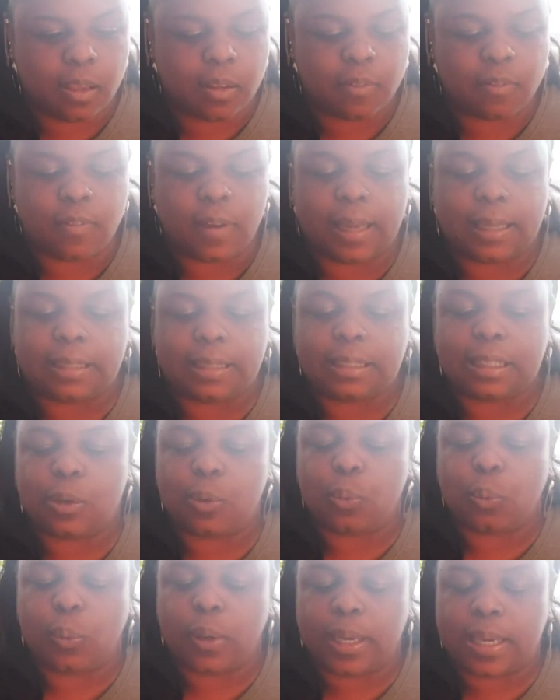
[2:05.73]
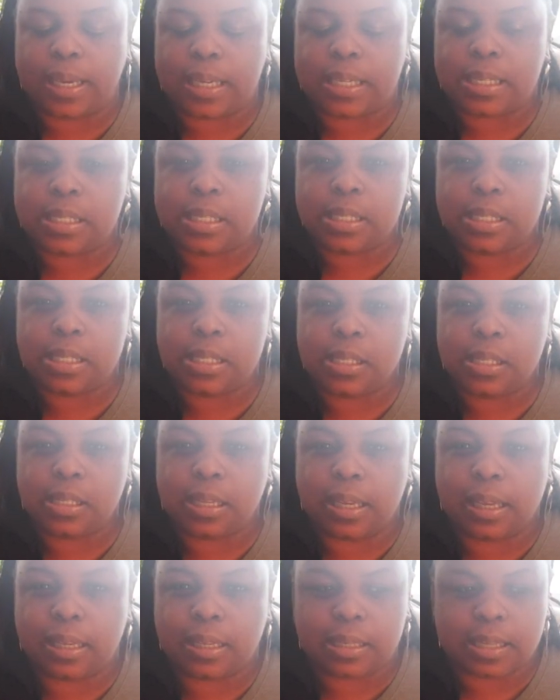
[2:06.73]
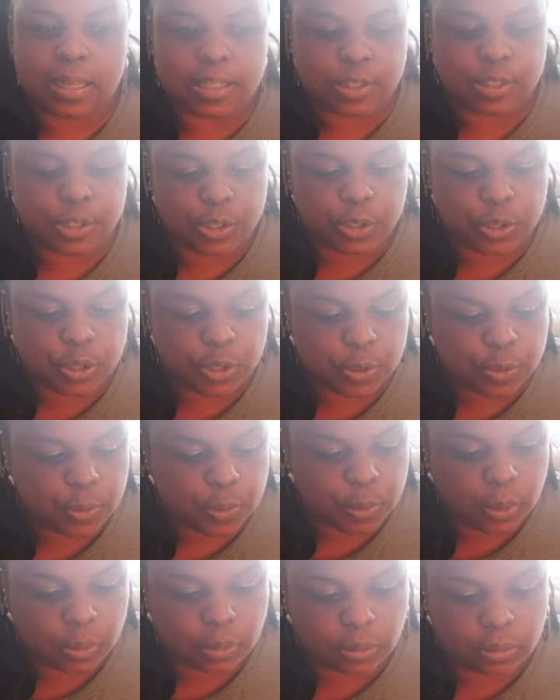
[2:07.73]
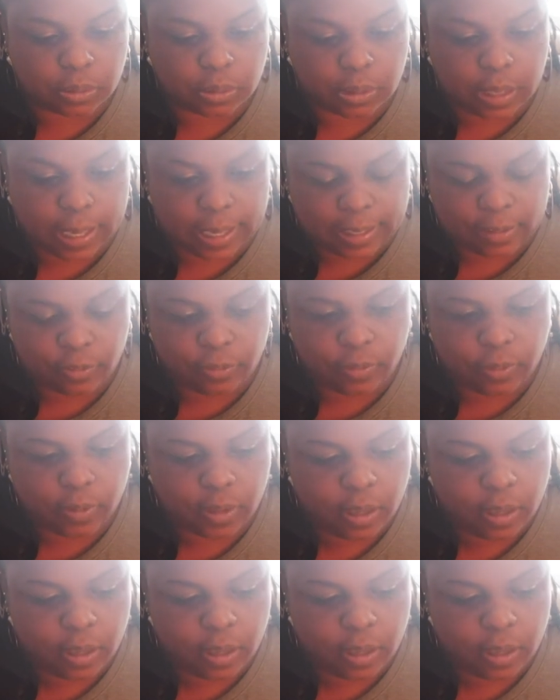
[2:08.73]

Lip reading: finding ways in this new life,